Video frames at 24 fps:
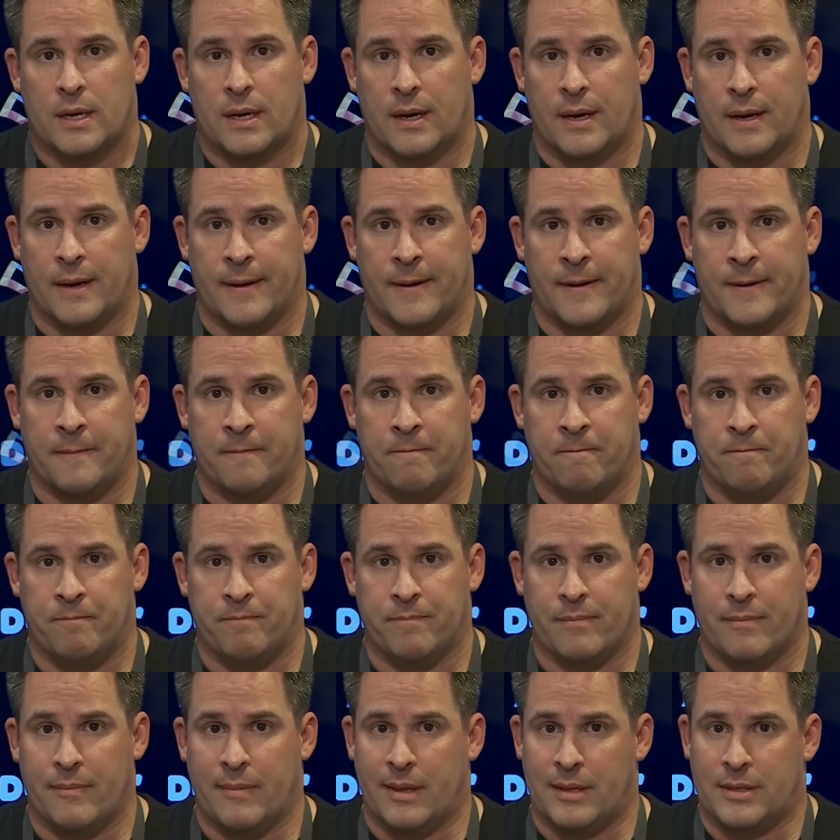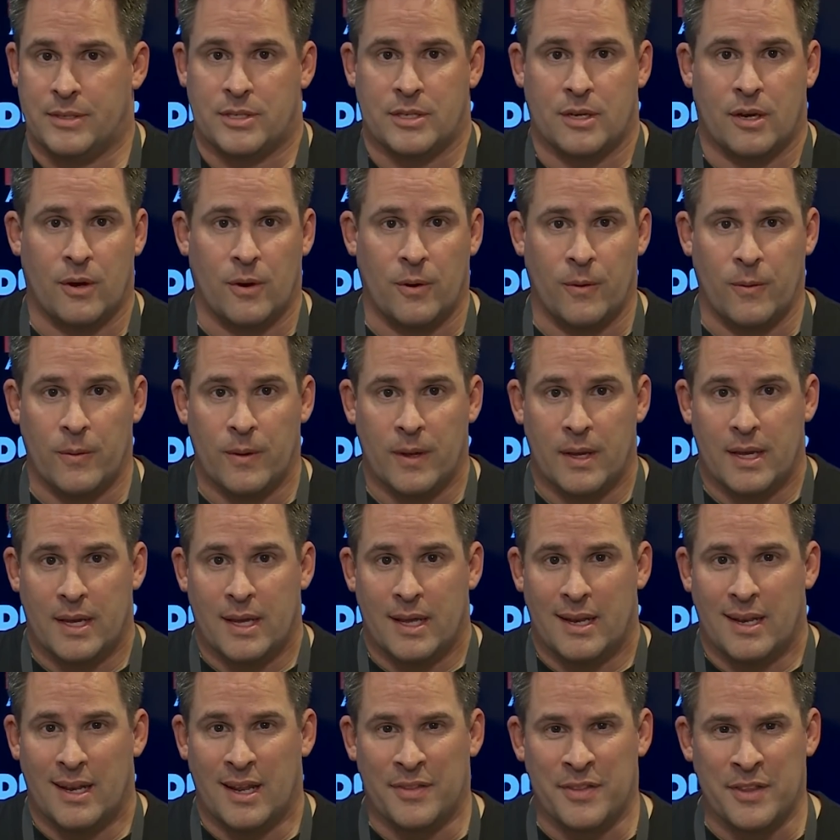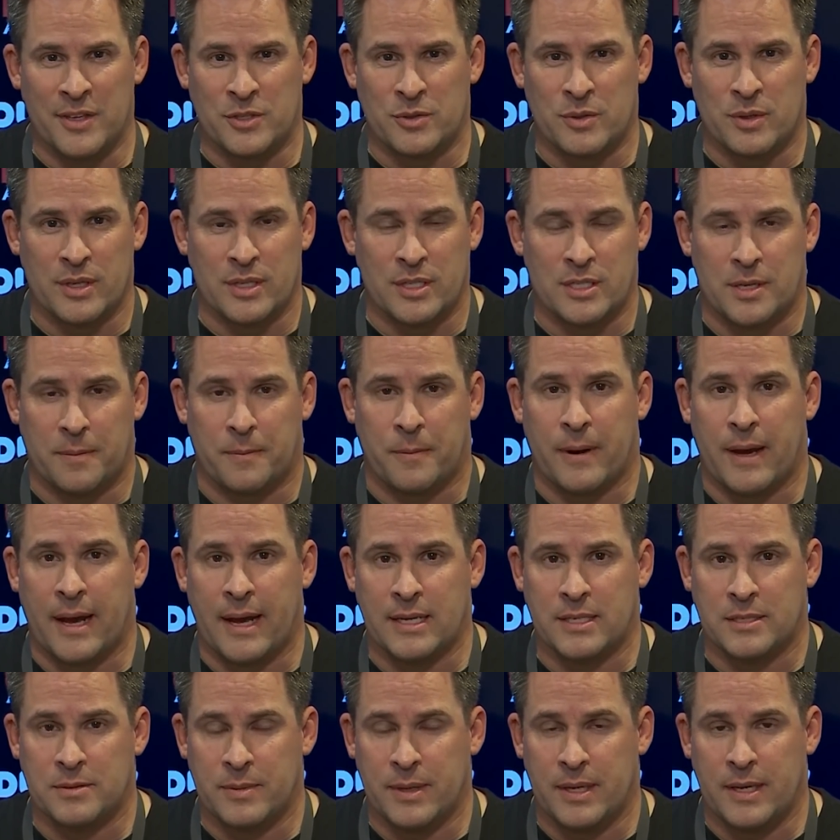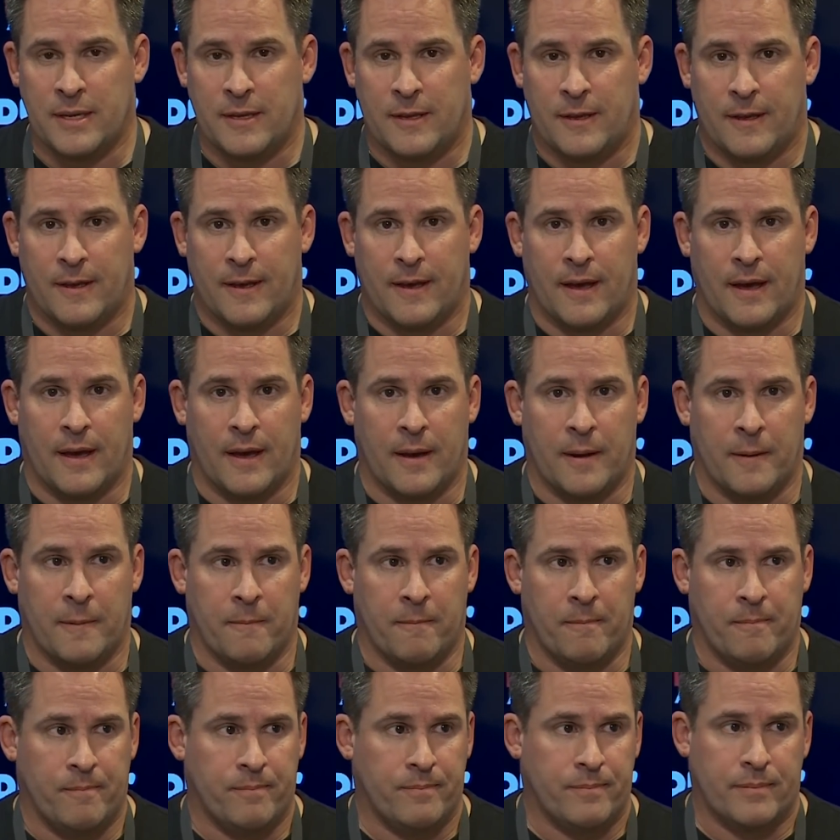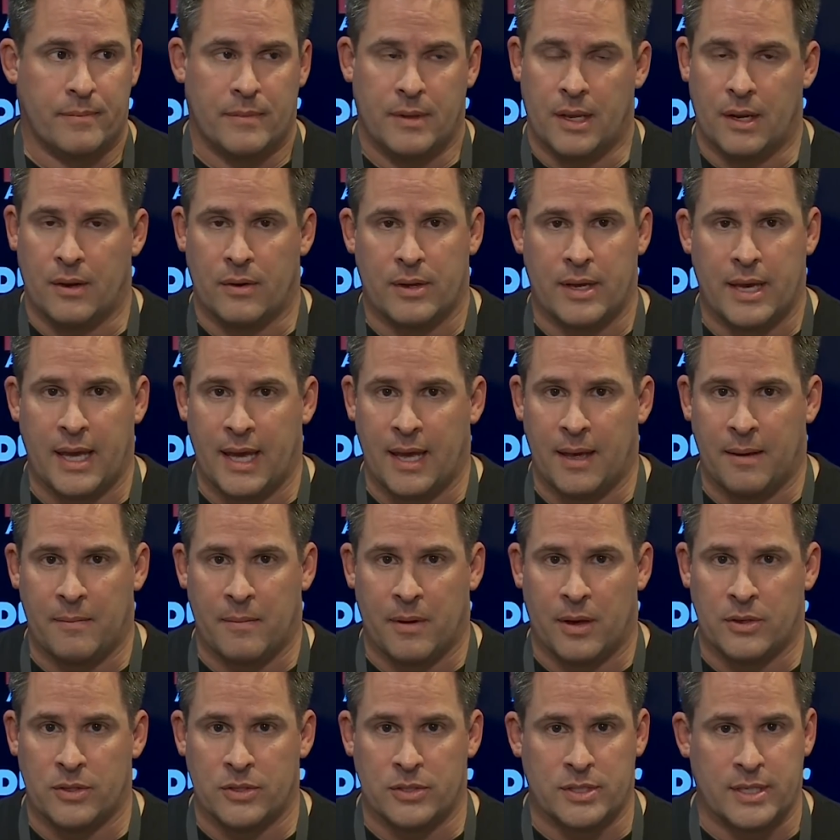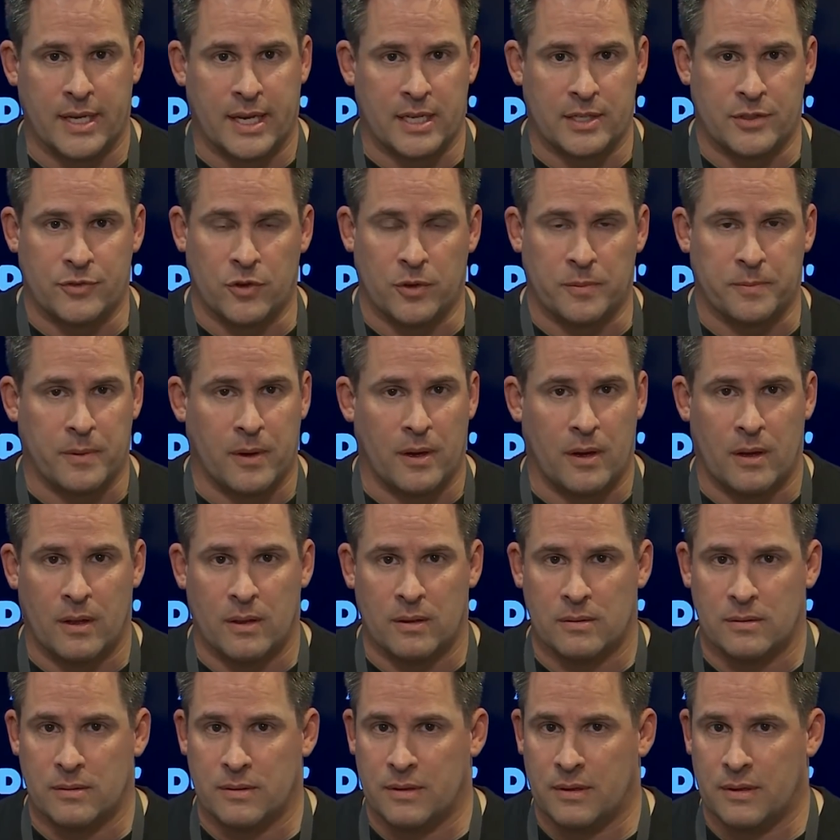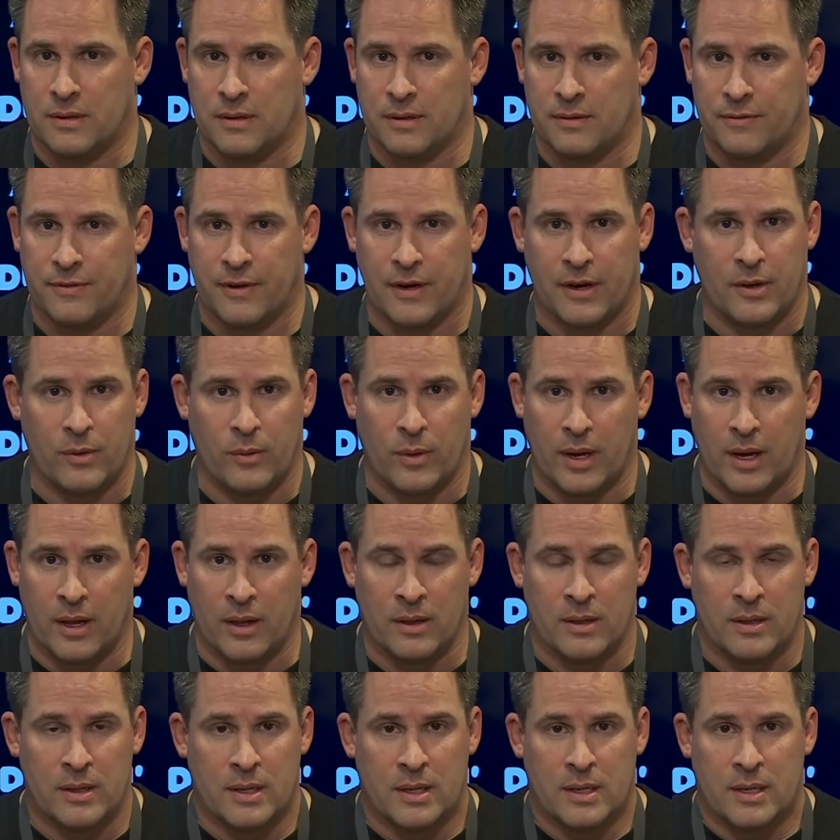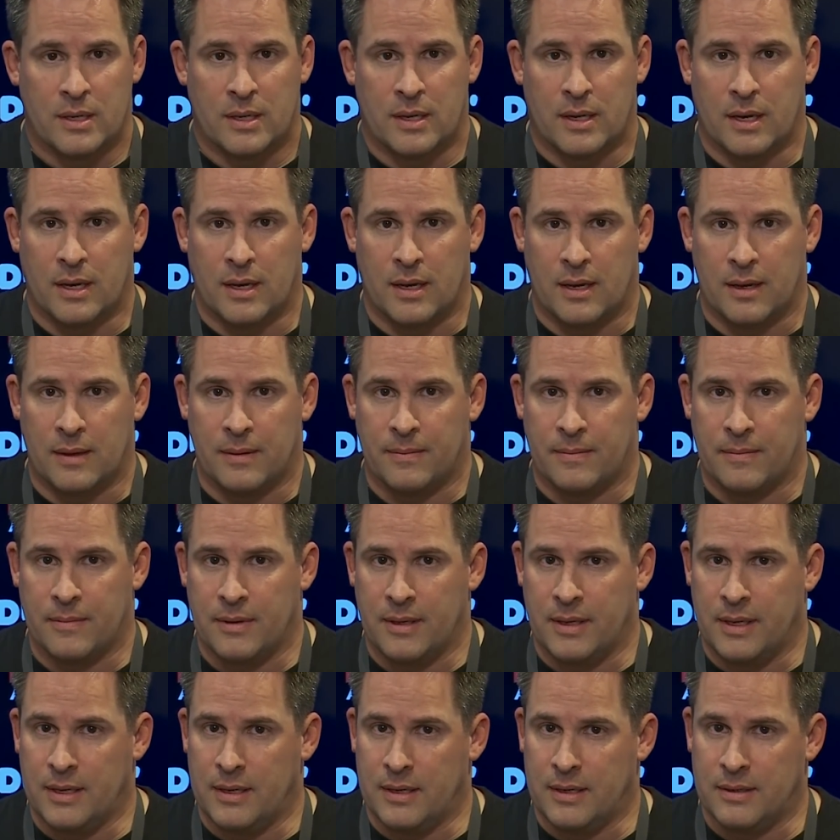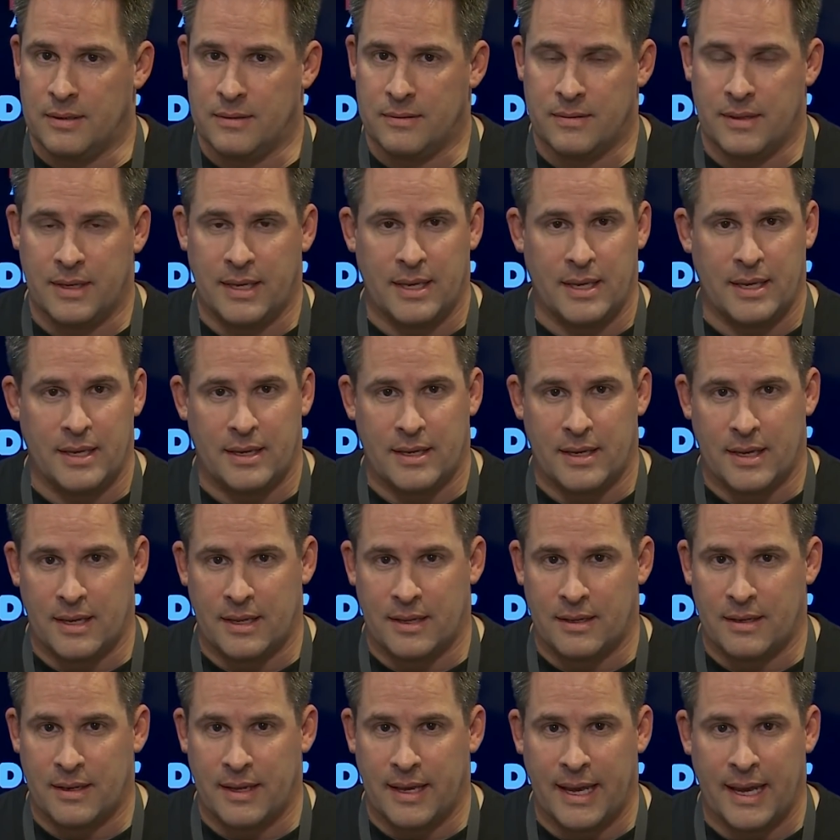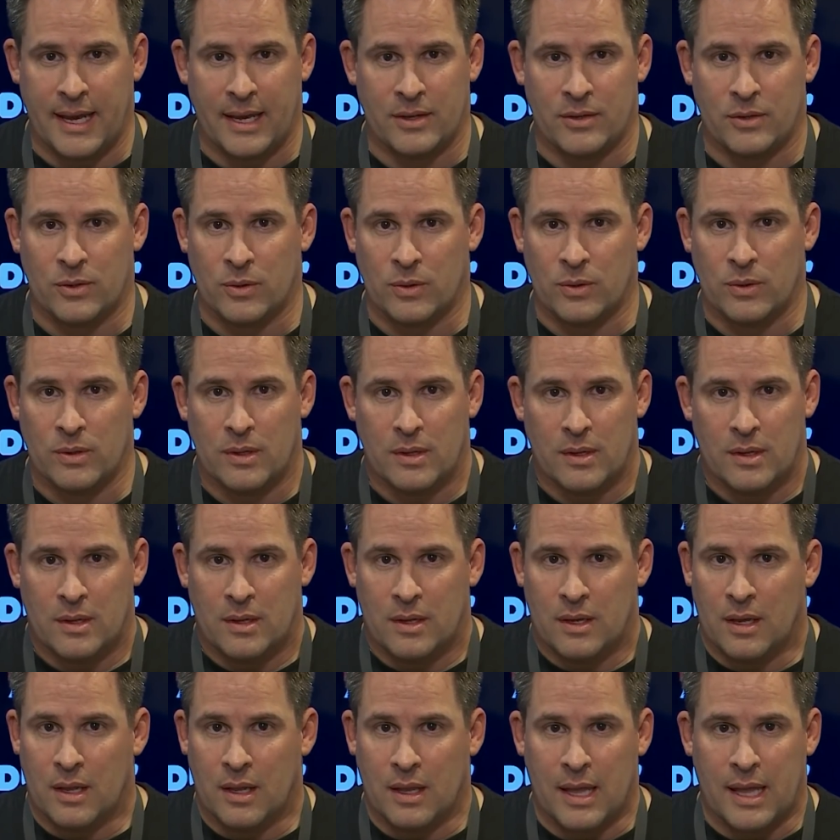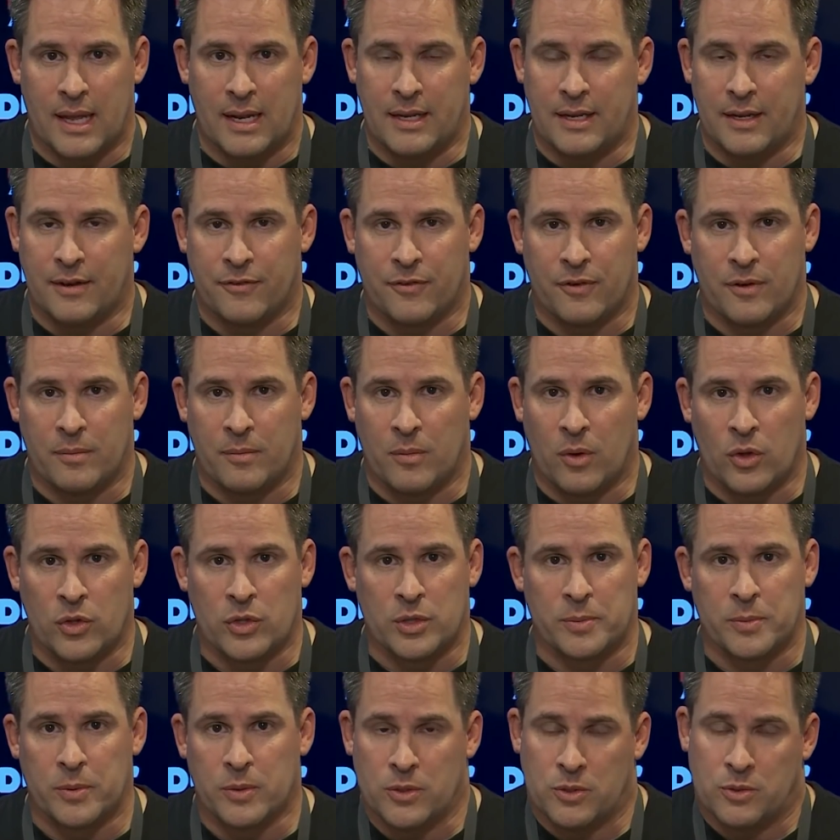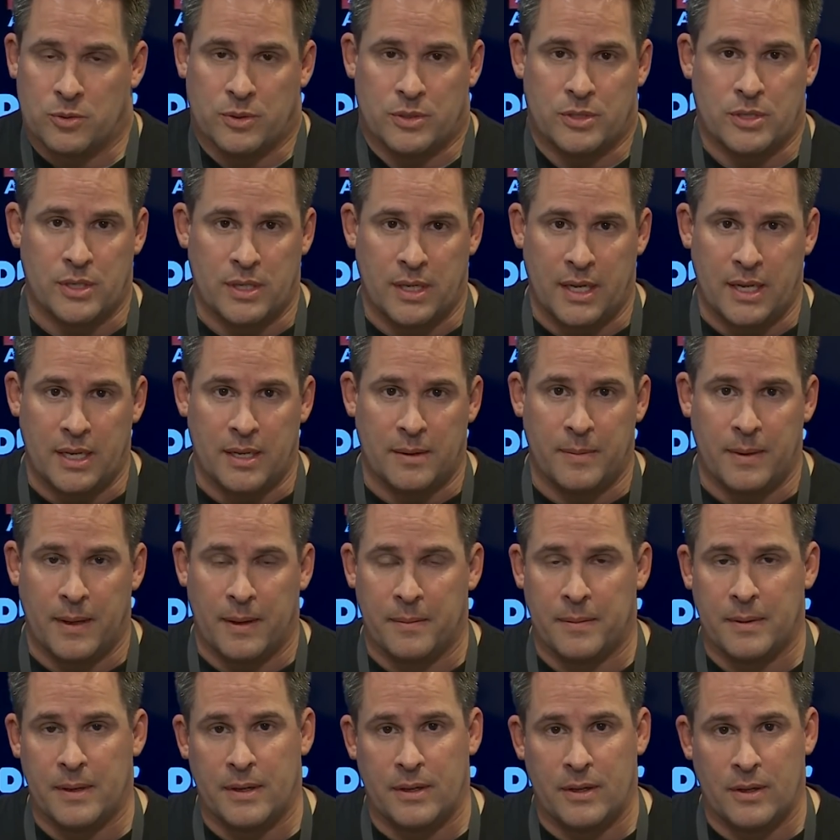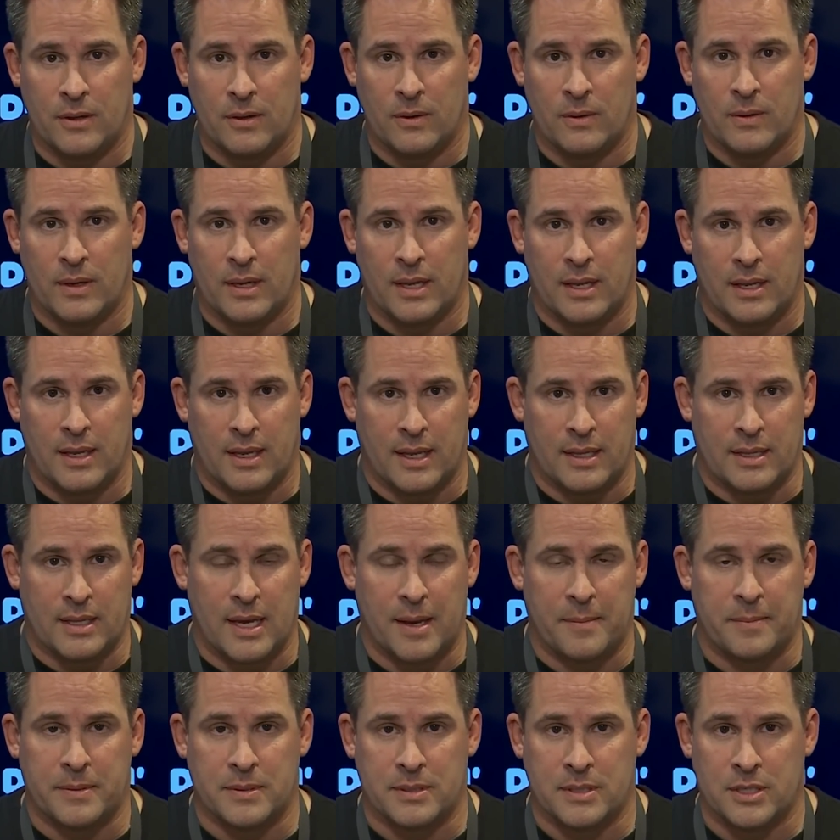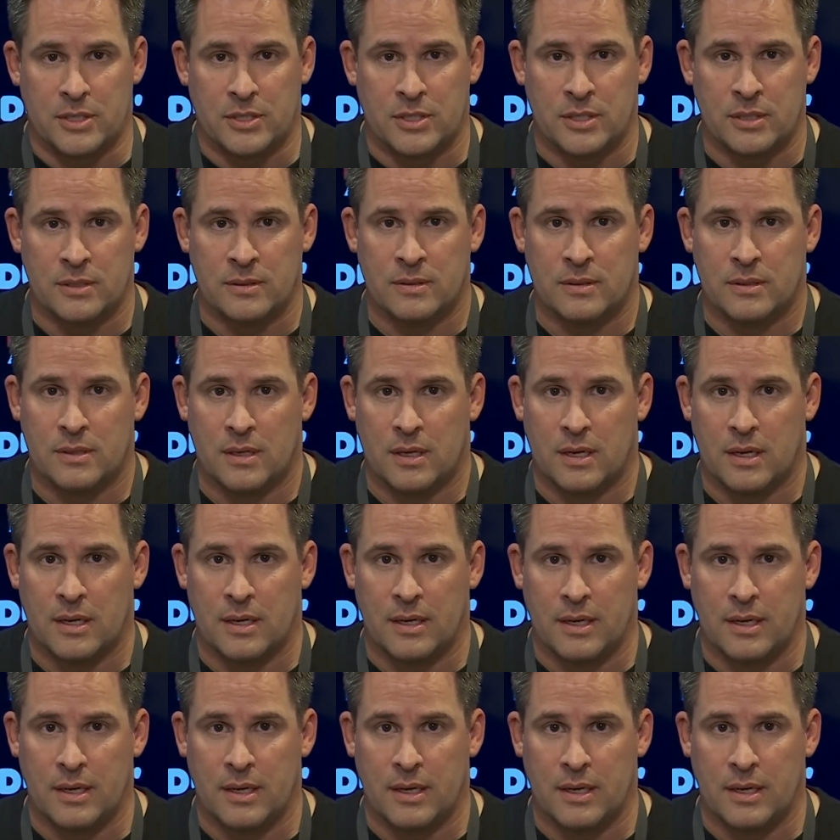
Um, and so nothing's really surprised me. Um, you know, Cam understands football uh, very well. Um, he he can handle a lot of different multiples, which you need to be able to do at, at that position.